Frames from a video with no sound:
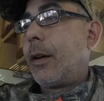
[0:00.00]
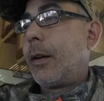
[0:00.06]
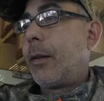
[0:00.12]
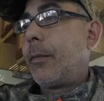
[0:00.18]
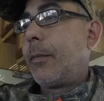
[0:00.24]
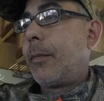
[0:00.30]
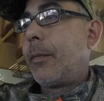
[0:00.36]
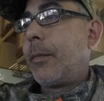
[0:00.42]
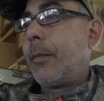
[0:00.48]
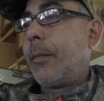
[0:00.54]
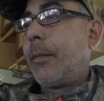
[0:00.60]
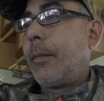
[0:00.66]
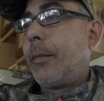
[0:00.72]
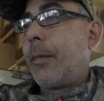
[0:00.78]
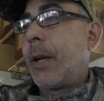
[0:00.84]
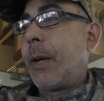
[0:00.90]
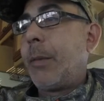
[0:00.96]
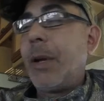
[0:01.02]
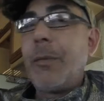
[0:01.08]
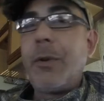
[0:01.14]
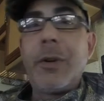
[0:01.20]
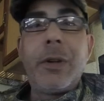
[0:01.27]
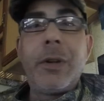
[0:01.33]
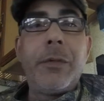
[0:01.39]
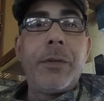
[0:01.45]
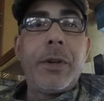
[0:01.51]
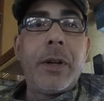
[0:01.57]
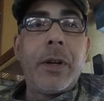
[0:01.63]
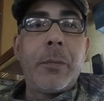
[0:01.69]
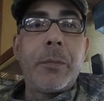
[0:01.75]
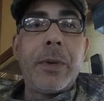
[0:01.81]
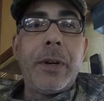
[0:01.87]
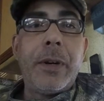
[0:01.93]
I'm able to lift
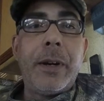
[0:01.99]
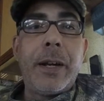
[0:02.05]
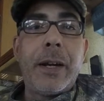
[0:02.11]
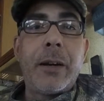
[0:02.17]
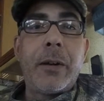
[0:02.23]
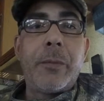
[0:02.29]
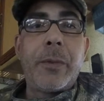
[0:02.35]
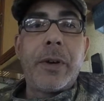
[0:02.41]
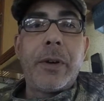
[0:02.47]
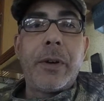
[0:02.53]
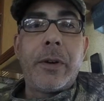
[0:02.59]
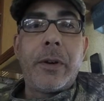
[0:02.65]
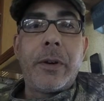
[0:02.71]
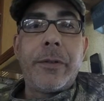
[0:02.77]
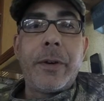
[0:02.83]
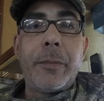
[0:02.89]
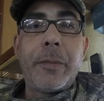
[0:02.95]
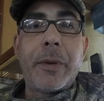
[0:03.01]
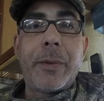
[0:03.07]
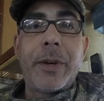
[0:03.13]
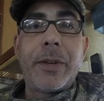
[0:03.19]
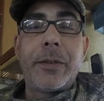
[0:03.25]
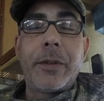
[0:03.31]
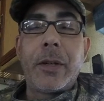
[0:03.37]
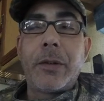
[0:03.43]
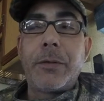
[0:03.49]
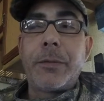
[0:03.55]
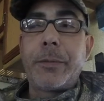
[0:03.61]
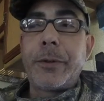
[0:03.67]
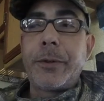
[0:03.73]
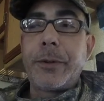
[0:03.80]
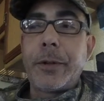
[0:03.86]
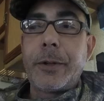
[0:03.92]
it up in and out of my RV by myself,
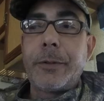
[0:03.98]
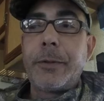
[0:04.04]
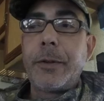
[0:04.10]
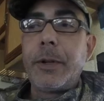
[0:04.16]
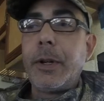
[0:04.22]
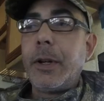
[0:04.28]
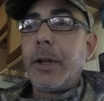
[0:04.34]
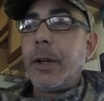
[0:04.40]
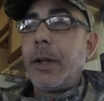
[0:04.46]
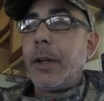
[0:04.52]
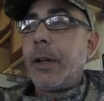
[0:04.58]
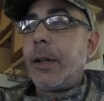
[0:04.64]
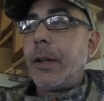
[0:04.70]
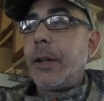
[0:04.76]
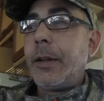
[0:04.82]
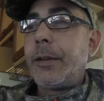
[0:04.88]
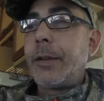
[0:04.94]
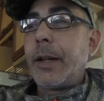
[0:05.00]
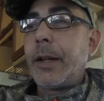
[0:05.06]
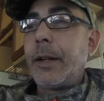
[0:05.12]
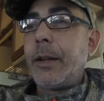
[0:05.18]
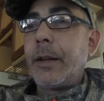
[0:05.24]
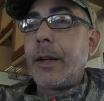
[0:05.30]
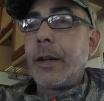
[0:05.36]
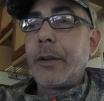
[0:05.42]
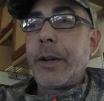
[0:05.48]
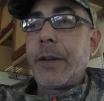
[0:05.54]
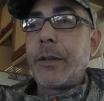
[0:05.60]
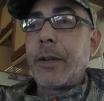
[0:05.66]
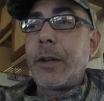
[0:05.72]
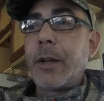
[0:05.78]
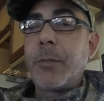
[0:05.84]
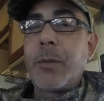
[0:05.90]
so at least I'm going to
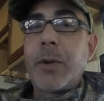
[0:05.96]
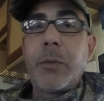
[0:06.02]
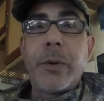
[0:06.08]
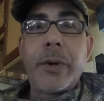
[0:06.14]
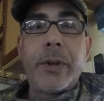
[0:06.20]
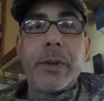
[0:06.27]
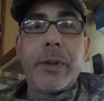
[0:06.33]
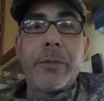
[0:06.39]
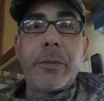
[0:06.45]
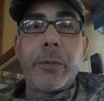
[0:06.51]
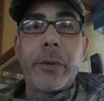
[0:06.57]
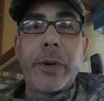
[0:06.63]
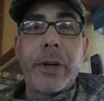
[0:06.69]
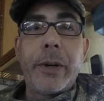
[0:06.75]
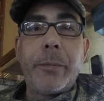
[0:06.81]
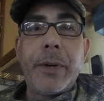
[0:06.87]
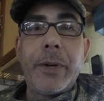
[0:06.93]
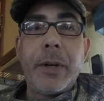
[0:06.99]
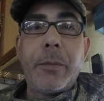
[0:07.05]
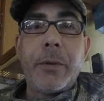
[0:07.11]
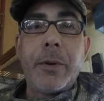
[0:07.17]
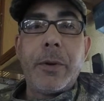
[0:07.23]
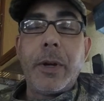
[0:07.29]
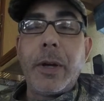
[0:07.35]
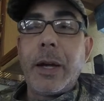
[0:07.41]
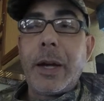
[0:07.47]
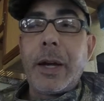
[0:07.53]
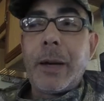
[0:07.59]
have to come up with a different way to be able to.